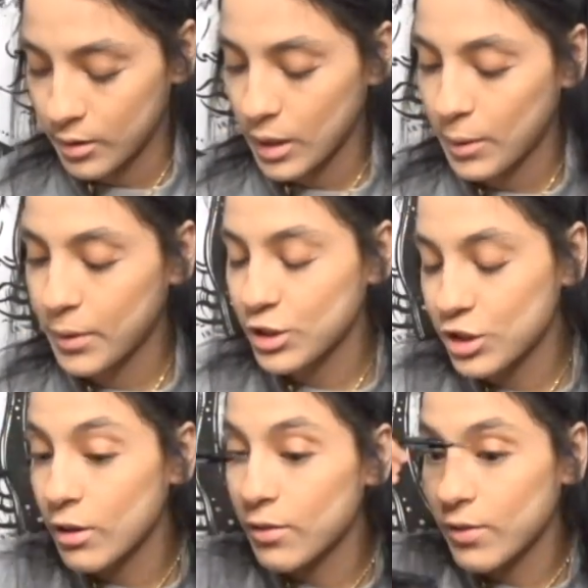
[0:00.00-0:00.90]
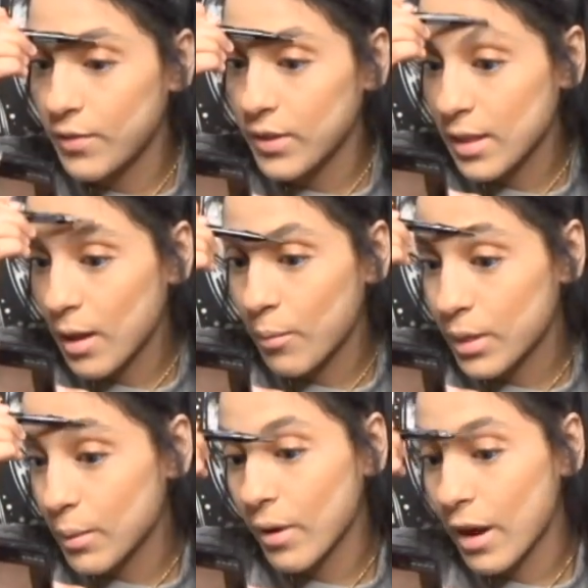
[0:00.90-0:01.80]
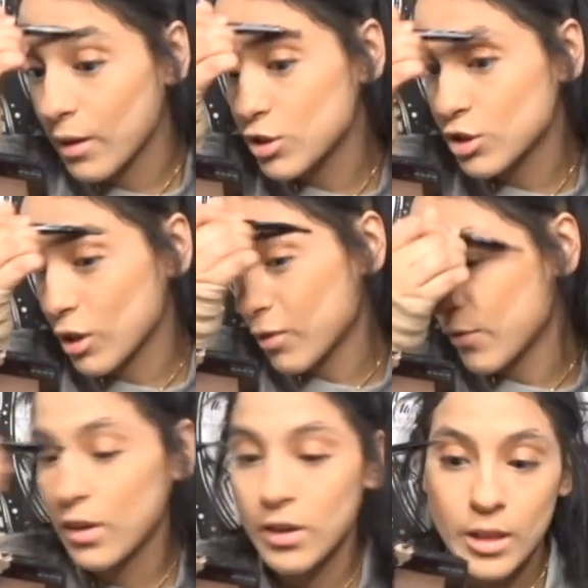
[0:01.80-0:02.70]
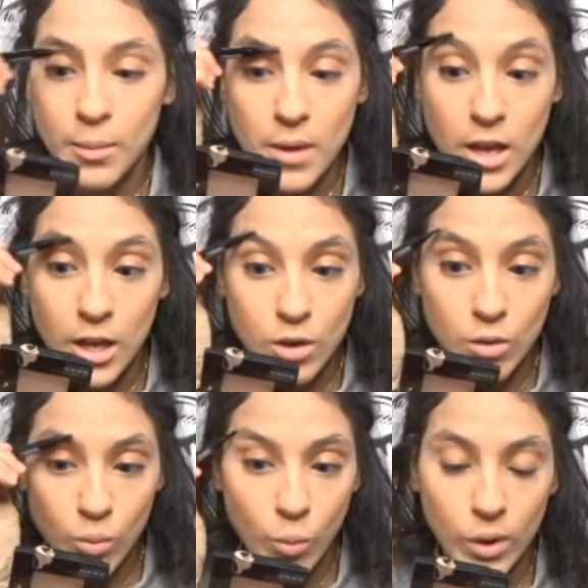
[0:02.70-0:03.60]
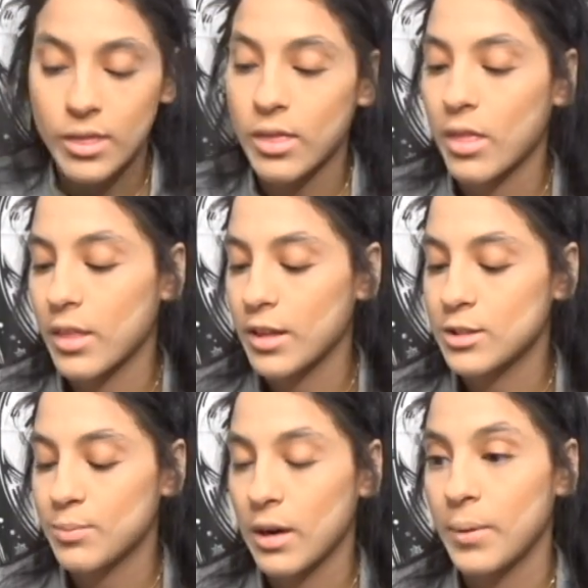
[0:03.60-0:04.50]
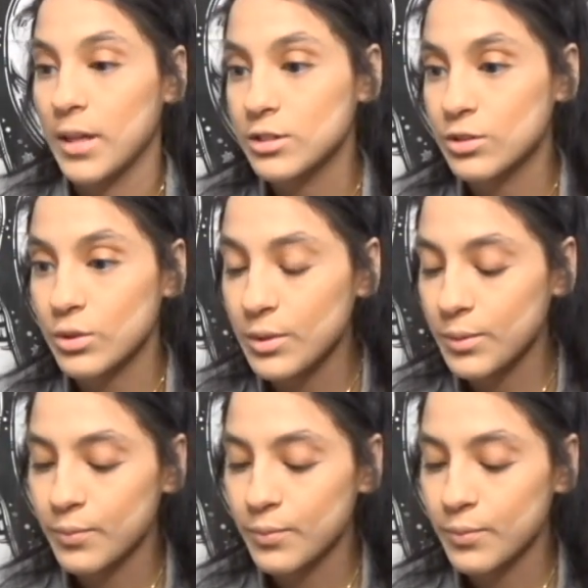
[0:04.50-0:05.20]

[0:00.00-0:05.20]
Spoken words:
I'm going to start fluffing out the brows and start filling them in with this brow pencil.